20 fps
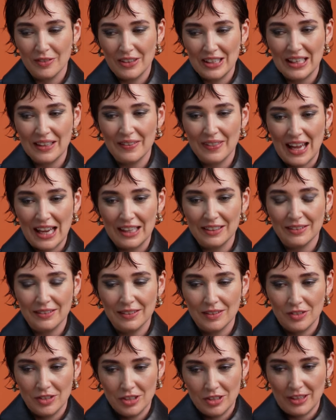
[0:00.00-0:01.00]
feel like
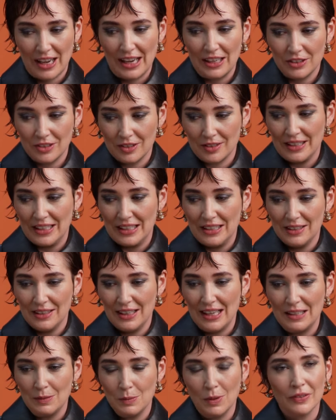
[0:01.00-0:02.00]
that's a trajectory
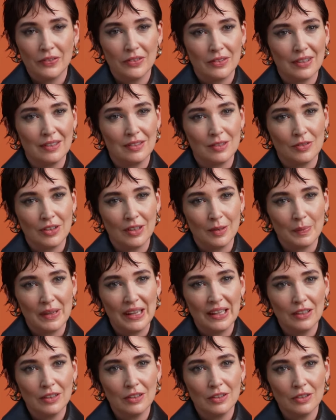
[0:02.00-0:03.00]
I want as a
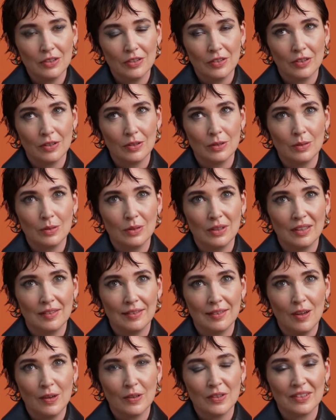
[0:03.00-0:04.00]
filmmaker. So
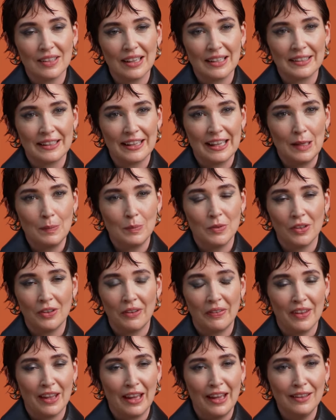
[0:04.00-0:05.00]
as long as I can keep
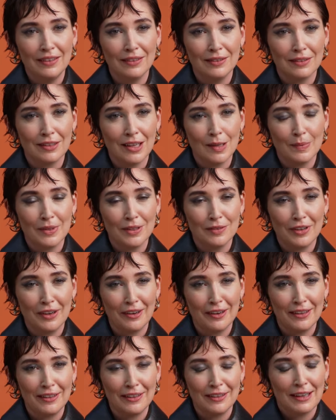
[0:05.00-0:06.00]
doing that, I'll be
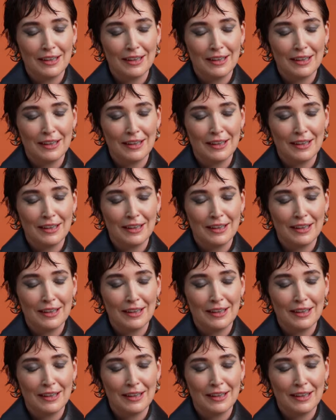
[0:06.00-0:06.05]
very